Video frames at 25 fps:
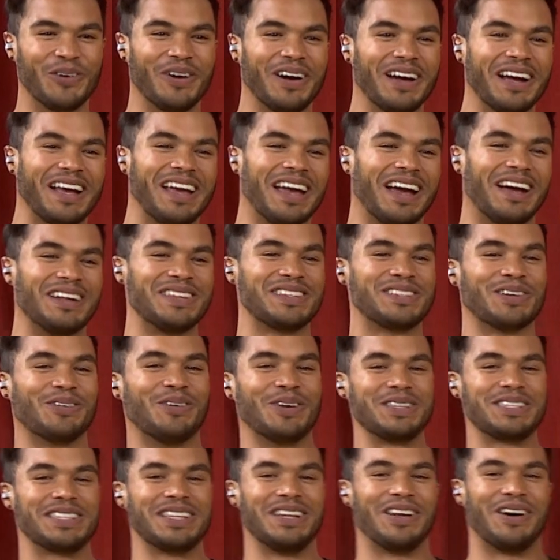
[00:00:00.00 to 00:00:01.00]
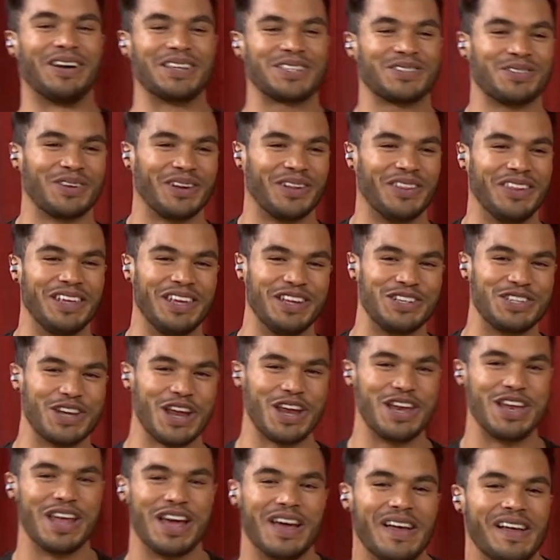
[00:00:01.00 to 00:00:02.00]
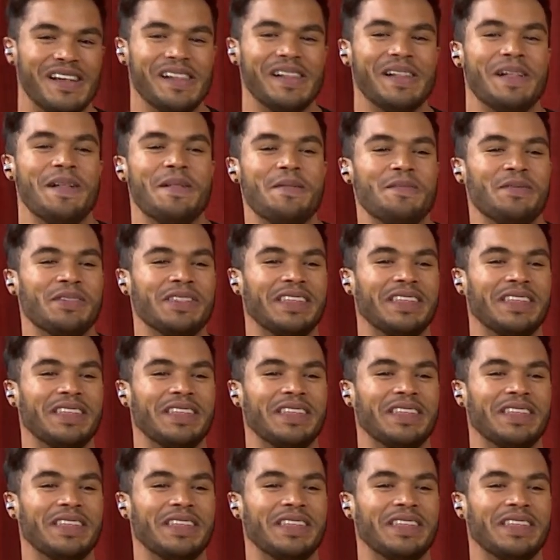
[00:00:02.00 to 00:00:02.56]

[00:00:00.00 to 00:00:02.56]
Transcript: the full workout. So what's the last one on the agenda?